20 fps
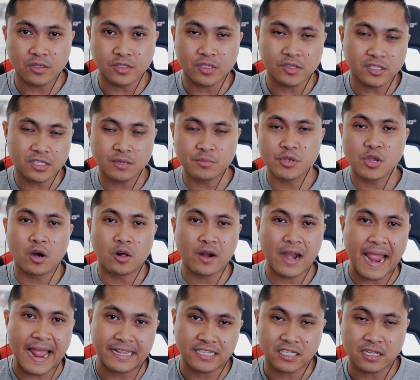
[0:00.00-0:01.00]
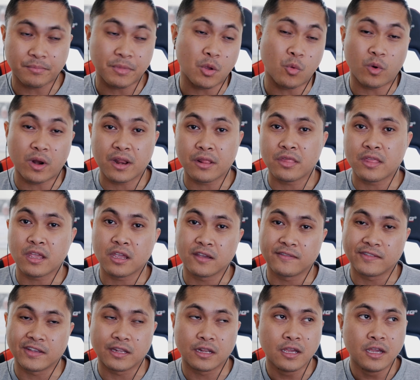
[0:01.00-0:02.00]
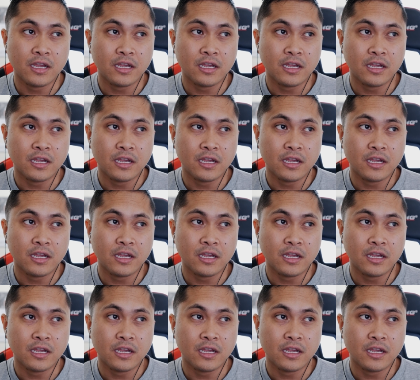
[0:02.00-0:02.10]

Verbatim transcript: So some of y'all are asking me what I think of it.